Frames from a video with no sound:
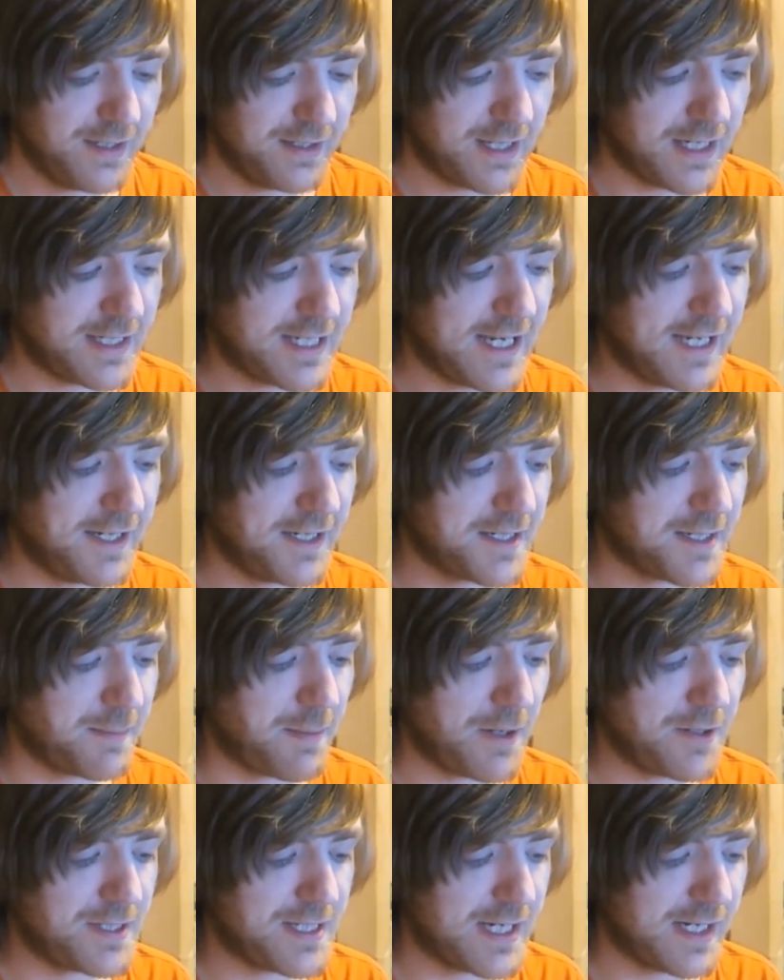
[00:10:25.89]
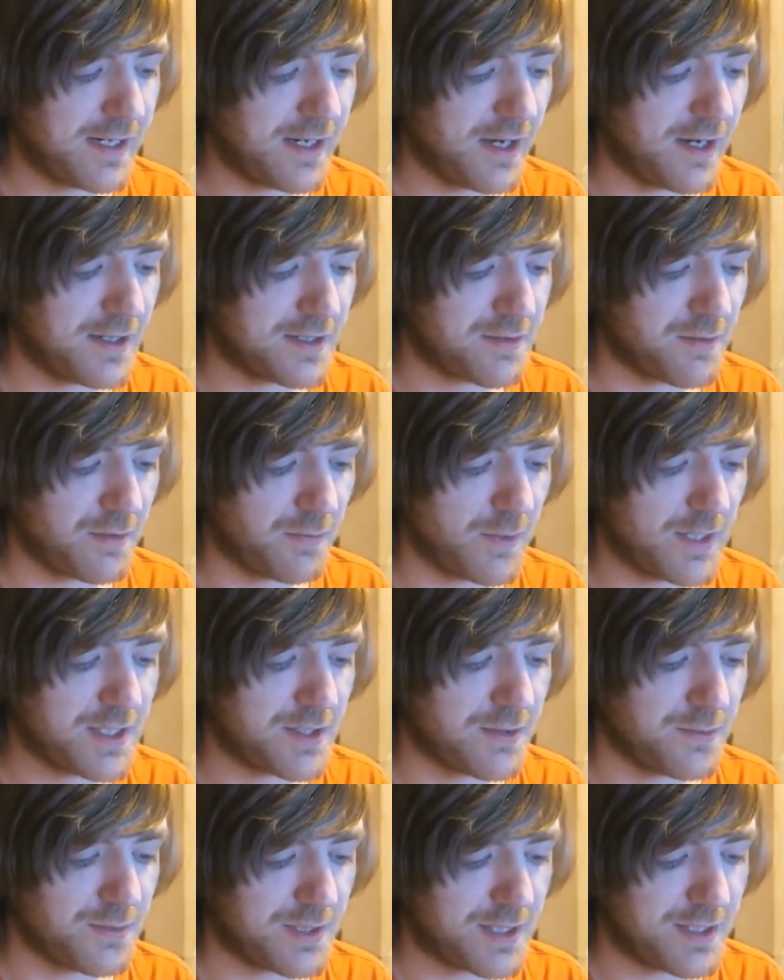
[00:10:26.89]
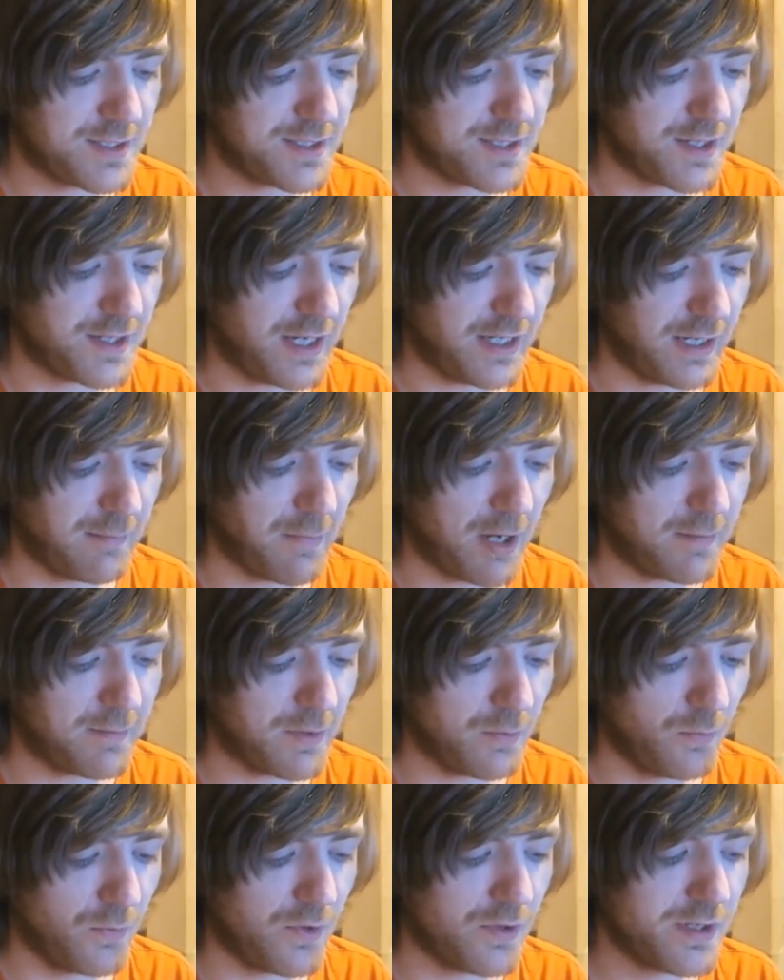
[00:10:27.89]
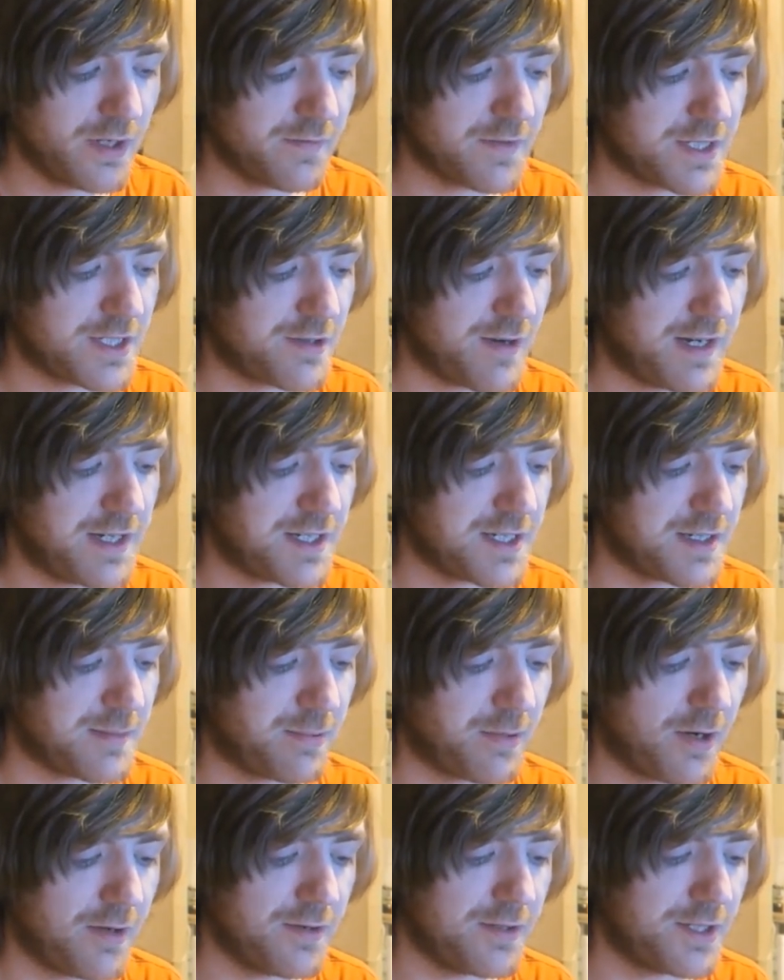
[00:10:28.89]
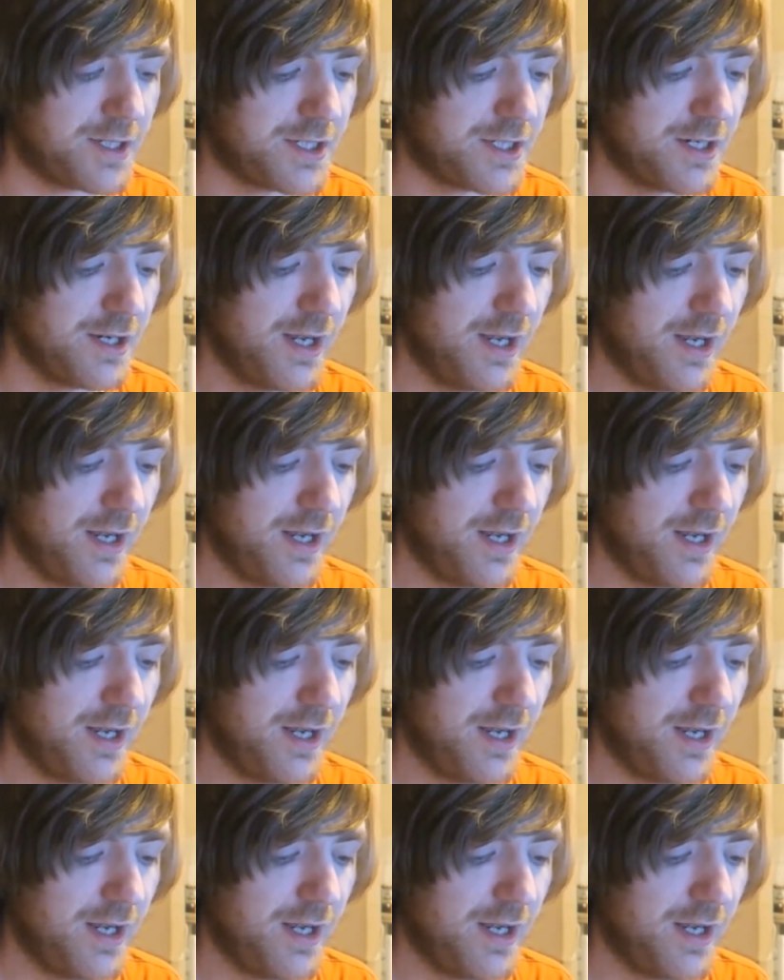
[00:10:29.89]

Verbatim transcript: They'd taken to posting guards with whistles so that they might be warned of a stranger's approach.